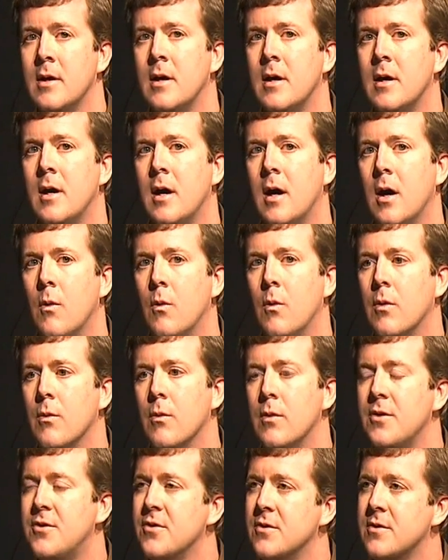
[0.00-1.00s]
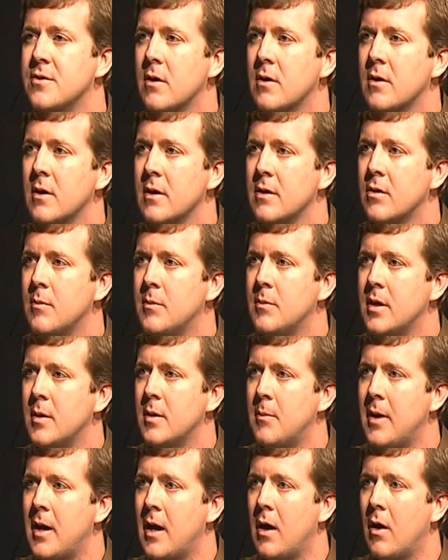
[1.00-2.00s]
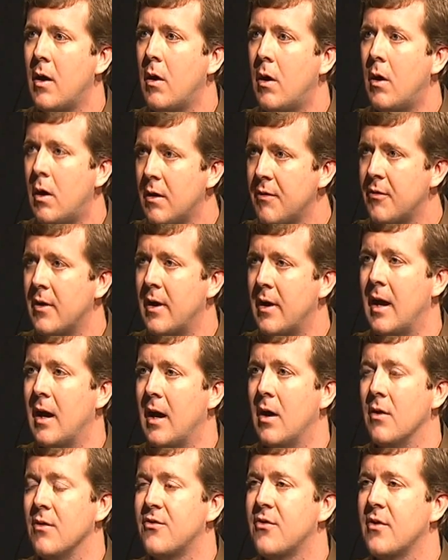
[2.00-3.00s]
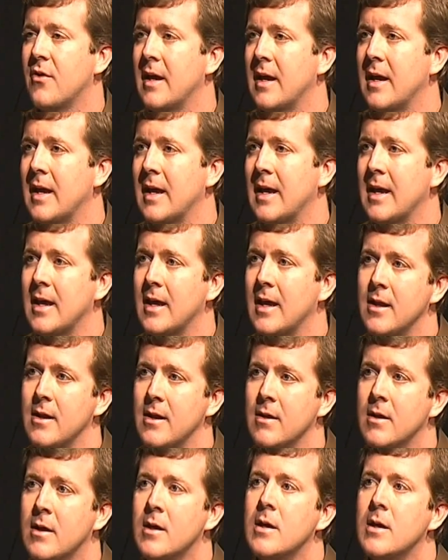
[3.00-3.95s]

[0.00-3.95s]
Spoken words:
Well, Richard, talk a little bit about Author House and